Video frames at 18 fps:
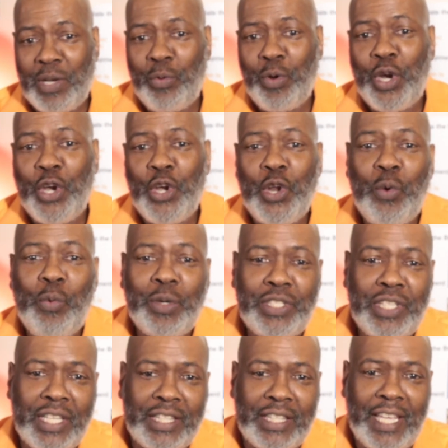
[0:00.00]
I want to know
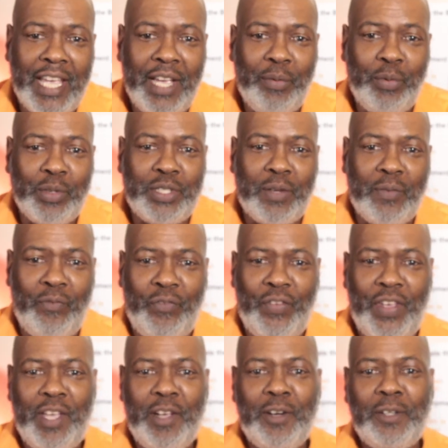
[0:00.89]
what you think, what you
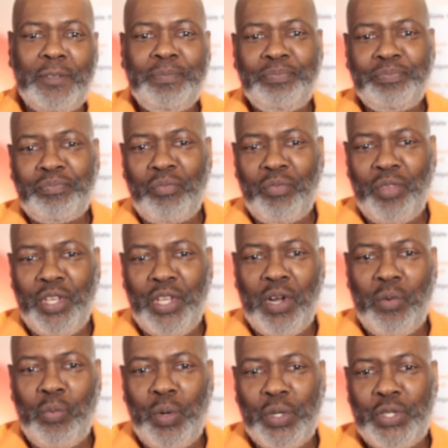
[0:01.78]
feel,
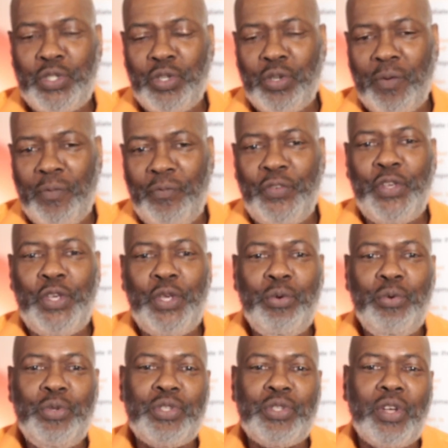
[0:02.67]
what your
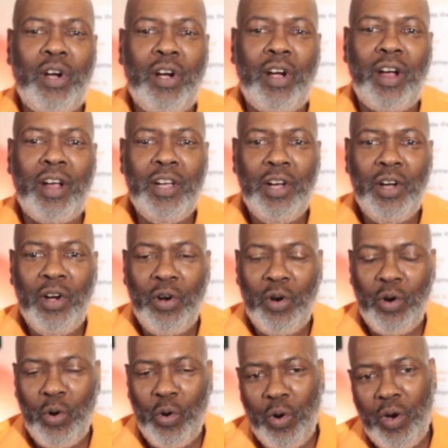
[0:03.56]
views are
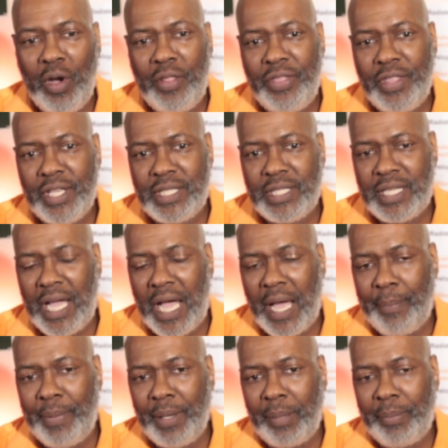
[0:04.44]
on this
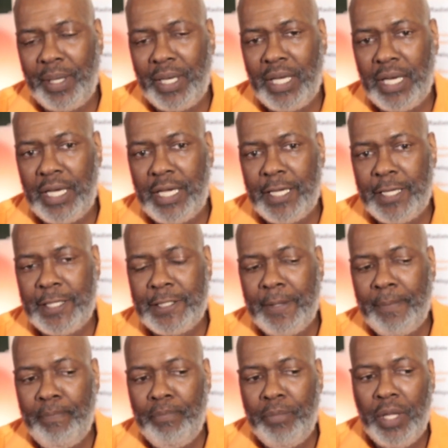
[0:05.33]
topic
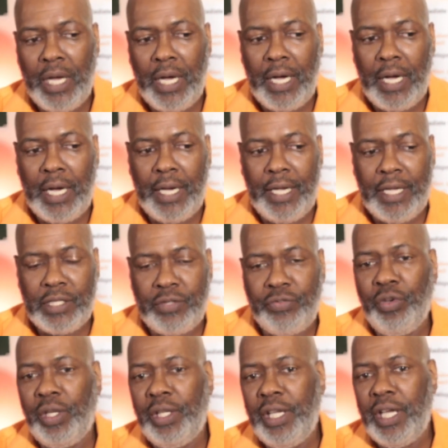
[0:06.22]
because
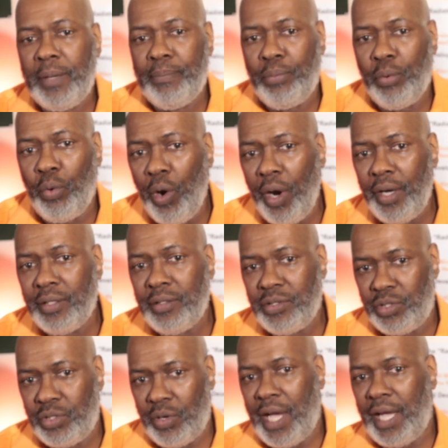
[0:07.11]
it's really
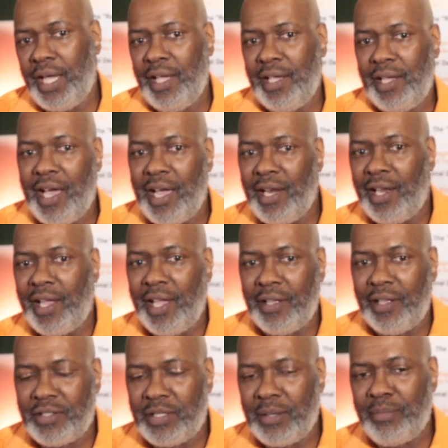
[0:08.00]
important so I can kind of
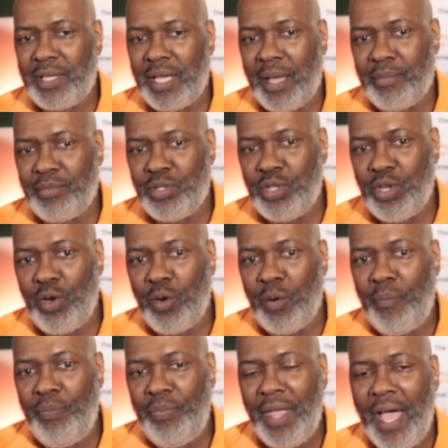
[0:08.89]
like sometimes
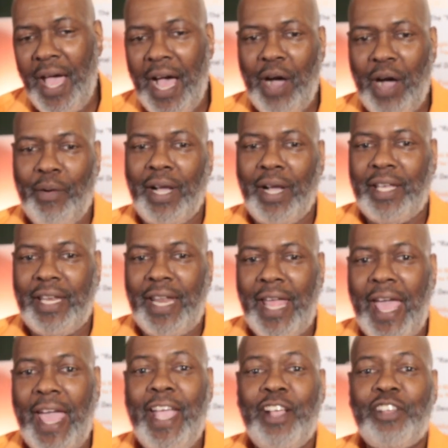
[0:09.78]
know how I can
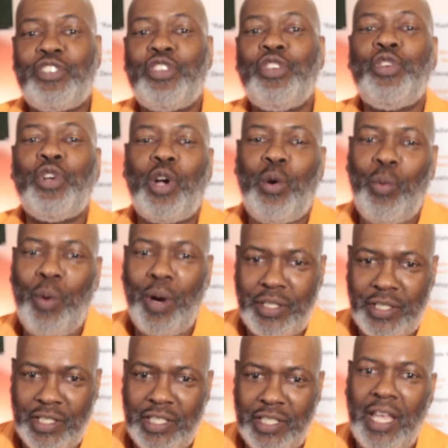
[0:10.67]
answer your
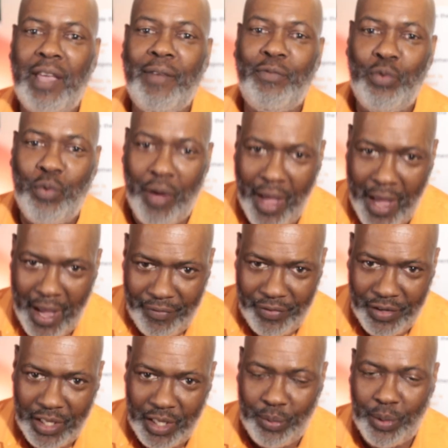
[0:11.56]
questions if you
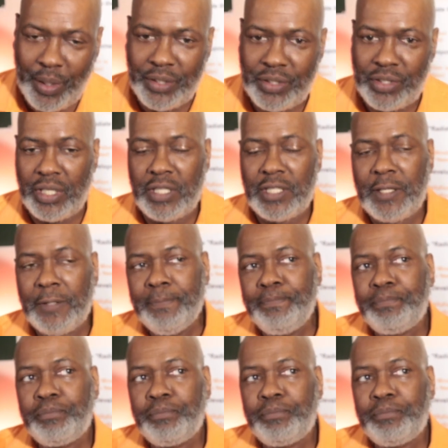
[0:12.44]
have any questions.